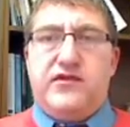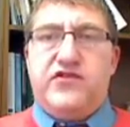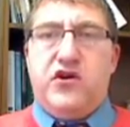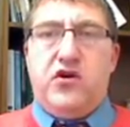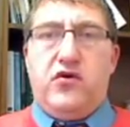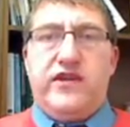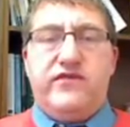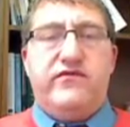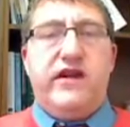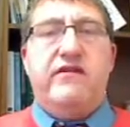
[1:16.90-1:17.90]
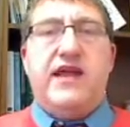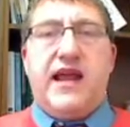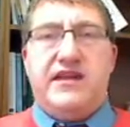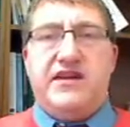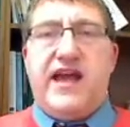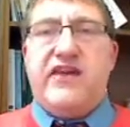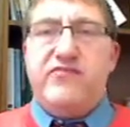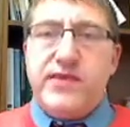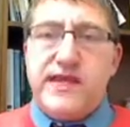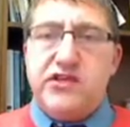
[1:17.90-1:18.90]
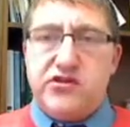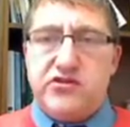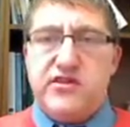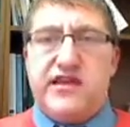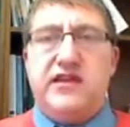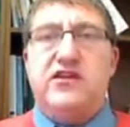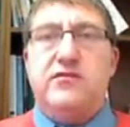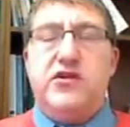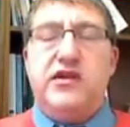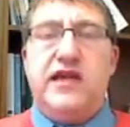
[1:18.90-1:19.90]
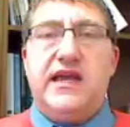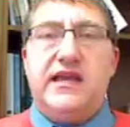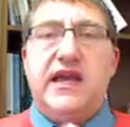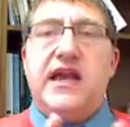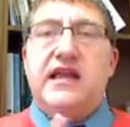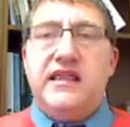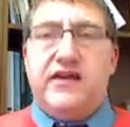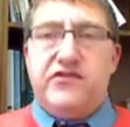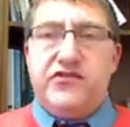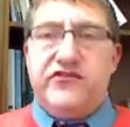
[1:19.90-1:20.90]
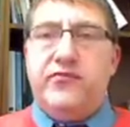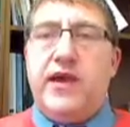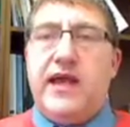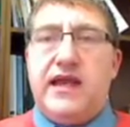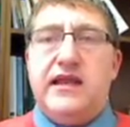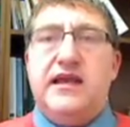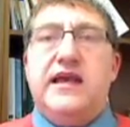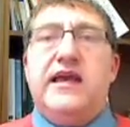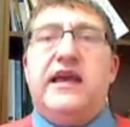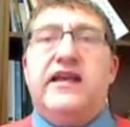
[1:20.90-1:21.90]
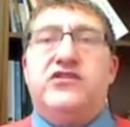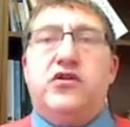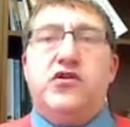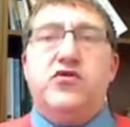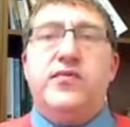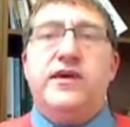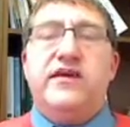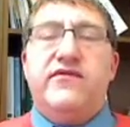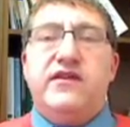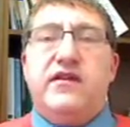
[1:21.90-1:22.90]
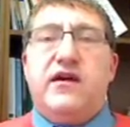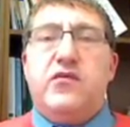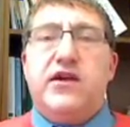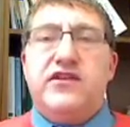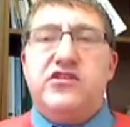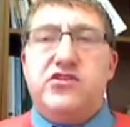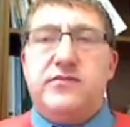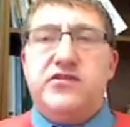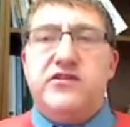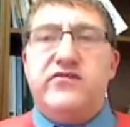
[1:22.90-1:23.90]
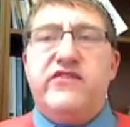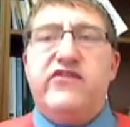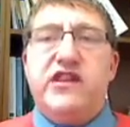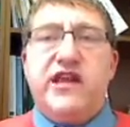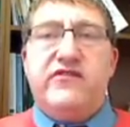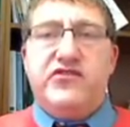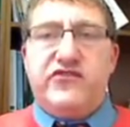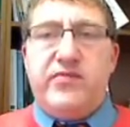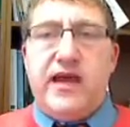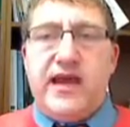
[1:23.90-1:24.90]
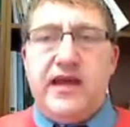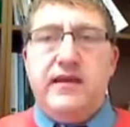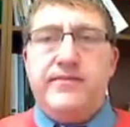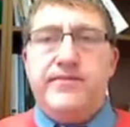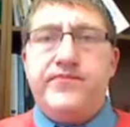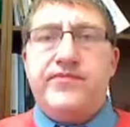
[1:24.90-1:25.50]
So it's very handy to have pictures that can communicate levels of pain. And so you will be given a written description of different levels of pain,